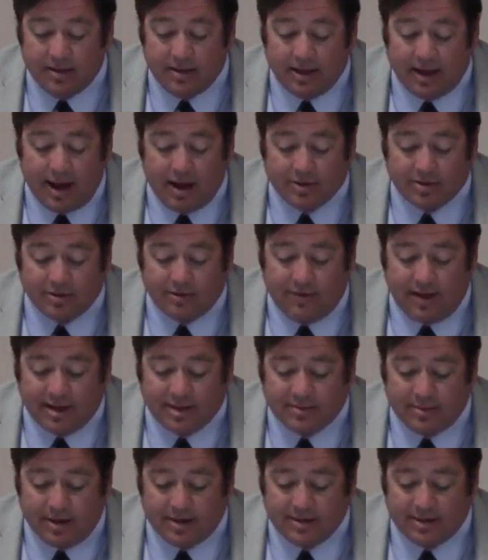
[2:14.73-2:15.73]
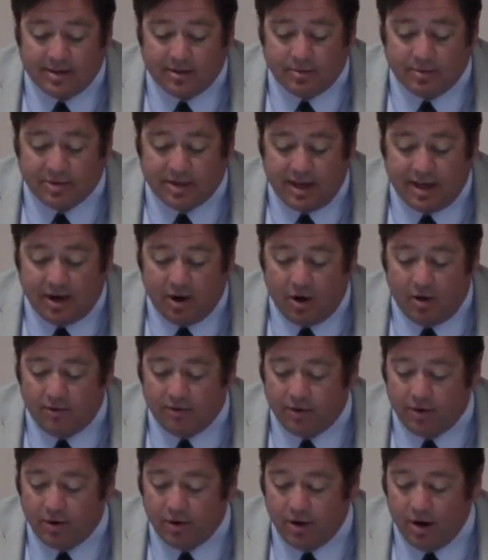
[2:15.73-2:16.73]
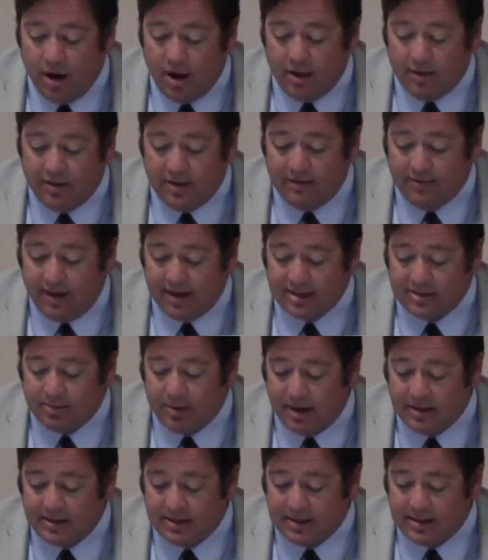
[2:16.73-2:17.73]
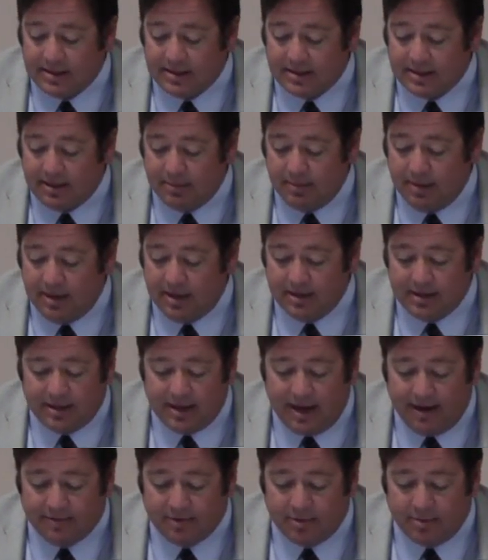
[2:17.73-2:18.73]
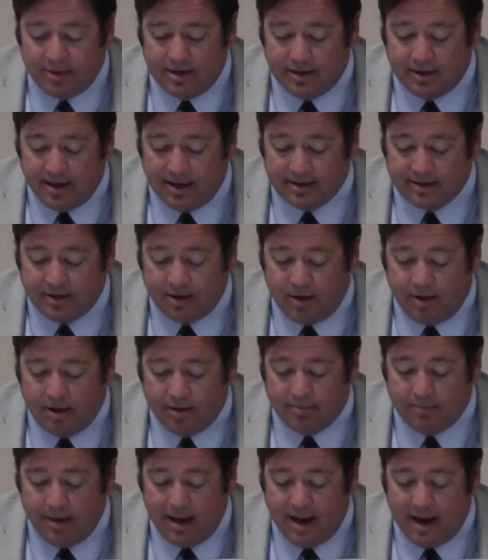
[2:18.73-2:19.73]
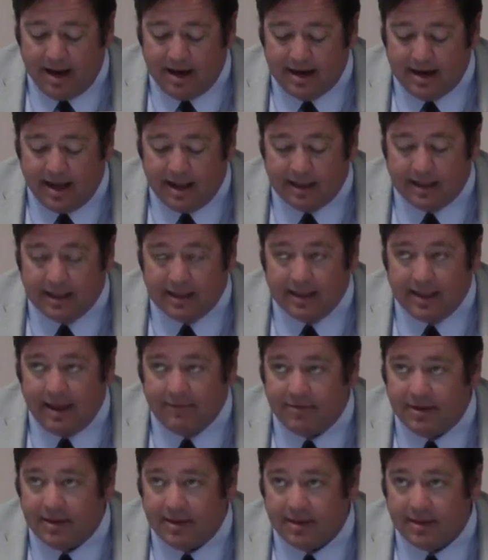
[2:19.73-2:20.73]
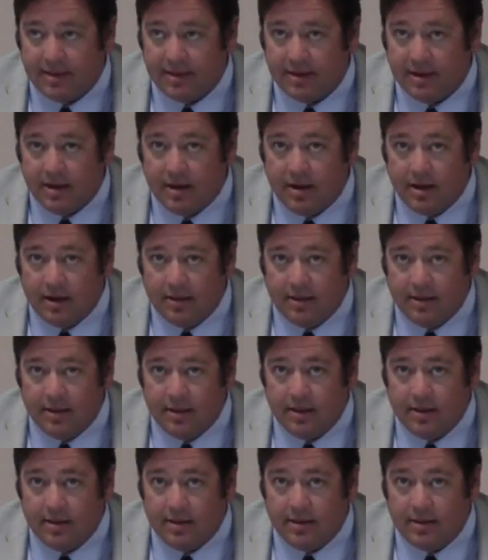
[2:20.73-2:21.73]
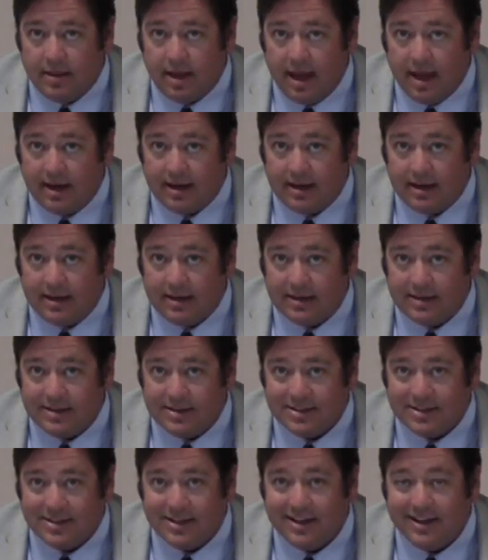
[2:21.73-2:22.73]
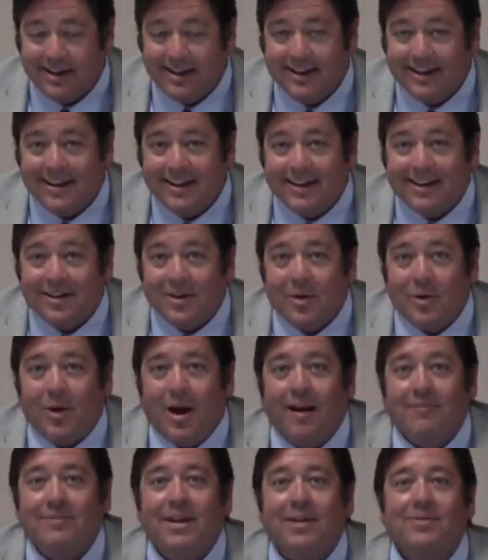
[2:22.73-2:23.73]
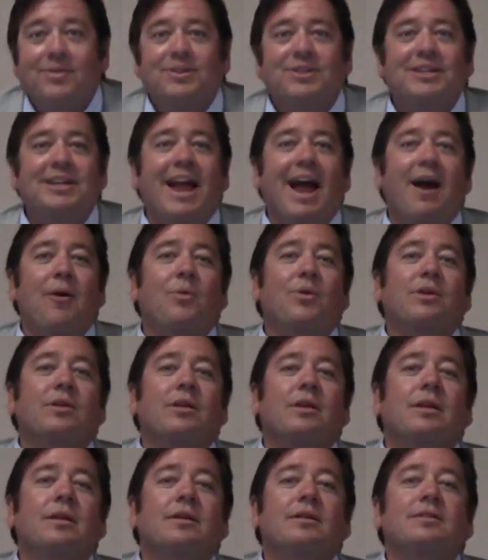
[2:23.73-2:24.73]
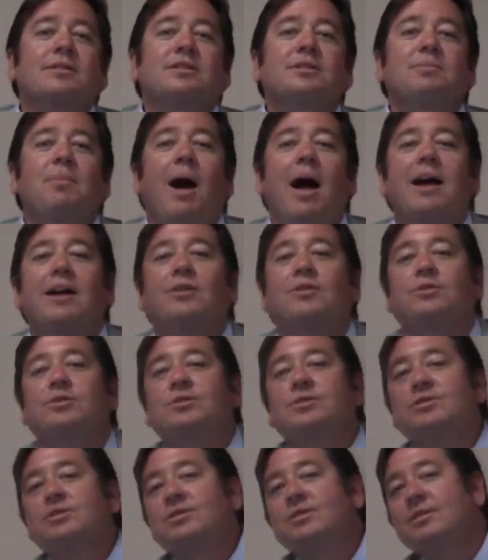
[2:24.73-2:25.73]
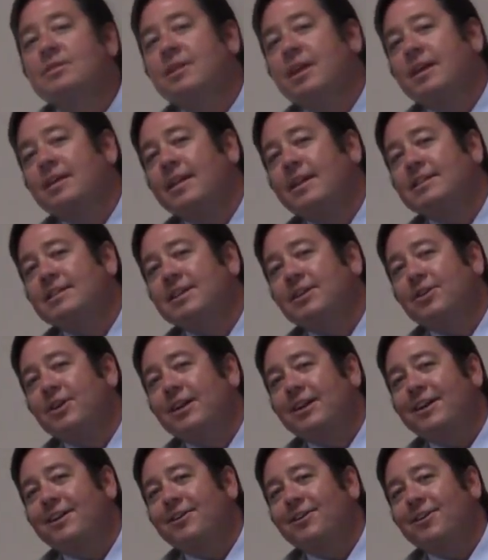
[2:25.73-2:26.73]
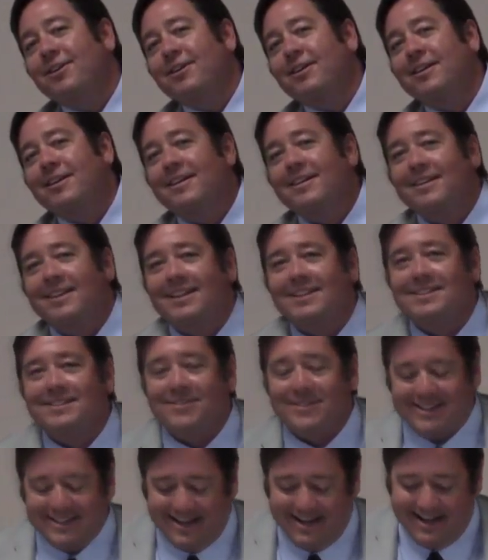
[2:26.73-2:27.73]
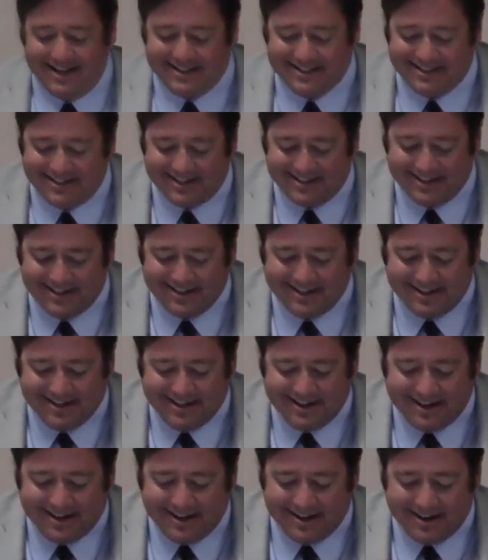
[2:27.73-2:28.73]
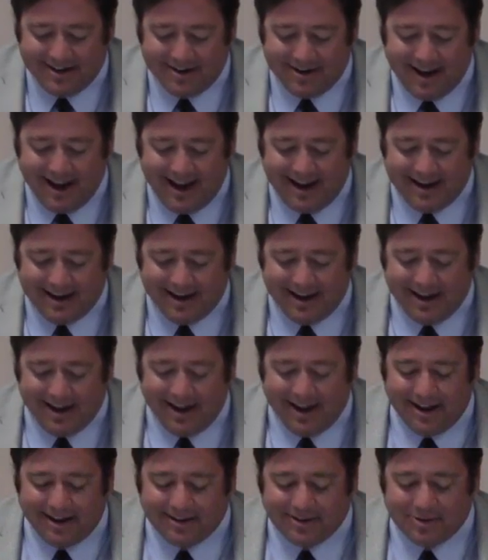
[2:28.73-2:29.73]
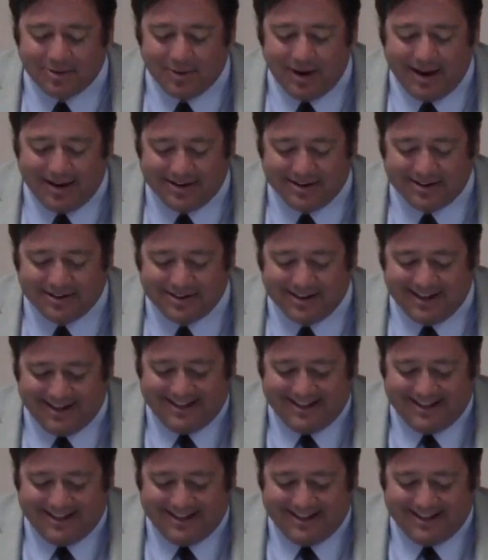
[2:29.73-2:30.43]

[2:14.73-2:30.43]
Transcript: the council vice president will take over the vice presidency immediately after being elected on May 11th. That is, I've never seen Howard smiles like that's ear to ear. That's fantastic. Second. Okay, uh, do we